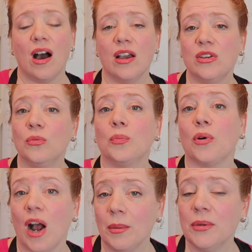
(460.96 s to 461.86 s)
you
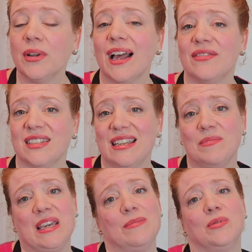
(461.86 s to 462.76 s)
probably will have seen
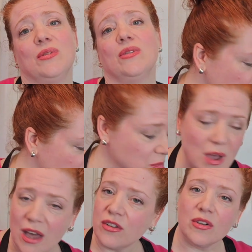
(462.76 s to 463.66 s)
people
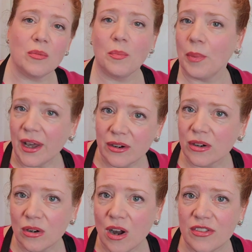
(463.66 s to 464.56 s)
smother
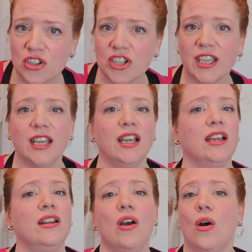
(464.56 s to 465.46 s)
butter on the
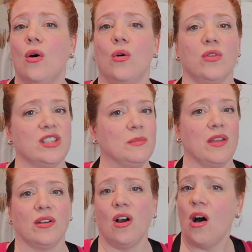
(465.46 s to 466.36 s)
chicken or
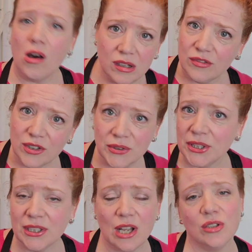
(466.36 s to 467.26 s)
smother olive
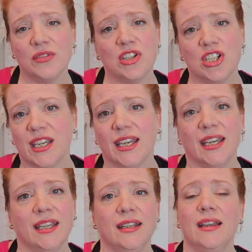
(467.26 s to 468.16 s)
oil all over the
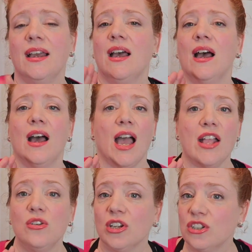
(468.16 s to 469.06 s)
chicken,
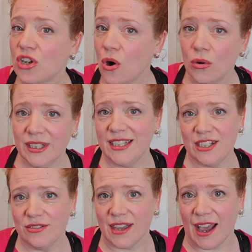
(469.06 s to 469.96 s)
and you can totally
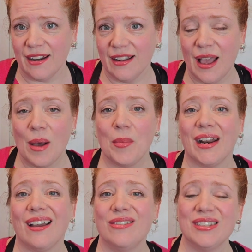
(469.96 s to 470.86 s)
do that. But
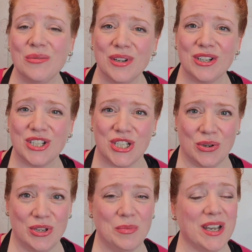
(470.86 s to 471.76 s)
I also want to show
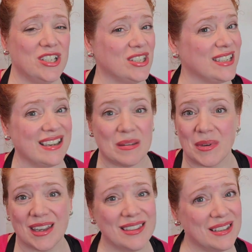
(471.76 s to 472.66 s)
you by just
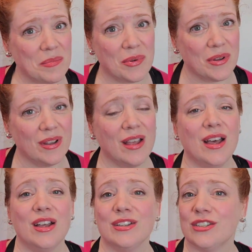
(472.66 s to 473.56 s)
keeping it simple,
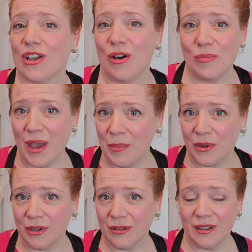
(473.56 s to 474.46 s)
salt and
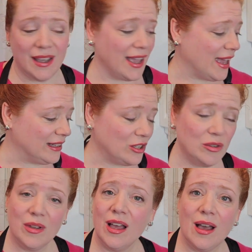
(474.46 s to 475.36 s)
pepper and a
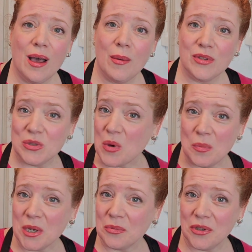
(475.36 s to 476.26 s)
little smoked
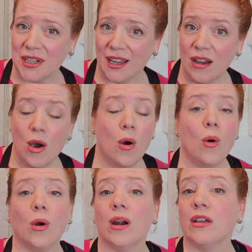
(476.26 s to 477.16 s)
paprika
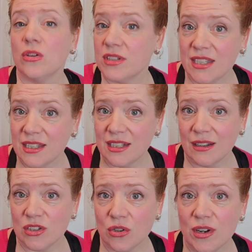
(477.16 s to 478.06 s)
or your seasoning
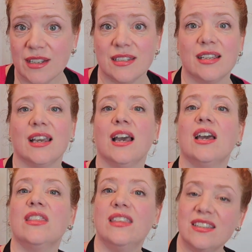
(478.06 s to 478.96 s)
of choice.
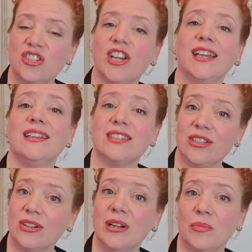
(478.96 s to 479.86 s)
This chicken is
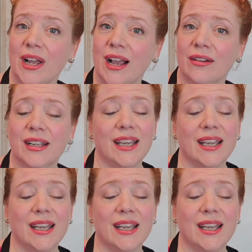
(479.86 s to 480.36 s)
still going to brown.